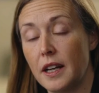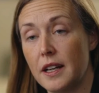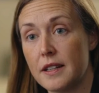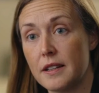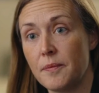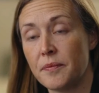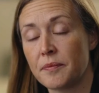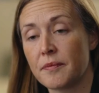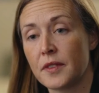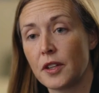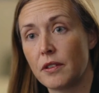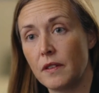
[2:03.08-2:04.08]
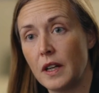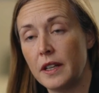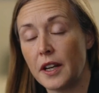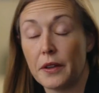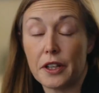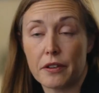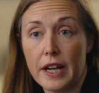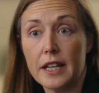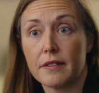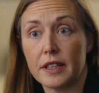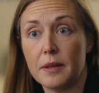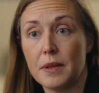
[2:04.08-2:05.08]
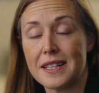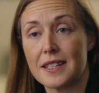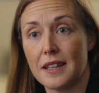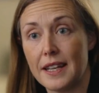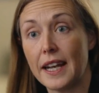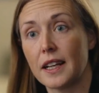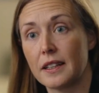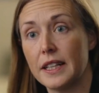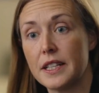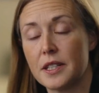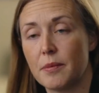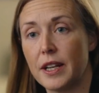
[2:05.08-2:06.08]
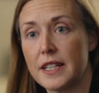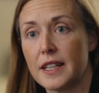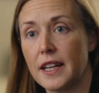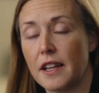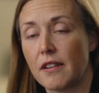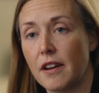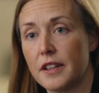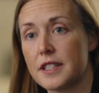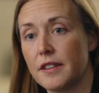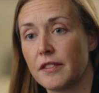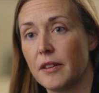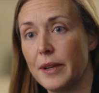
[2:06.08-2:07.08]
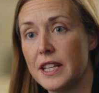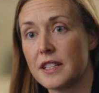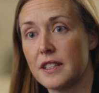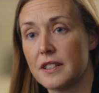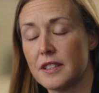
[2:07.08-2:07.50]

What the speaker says: not only creatively, but synthetically to bring together all this information.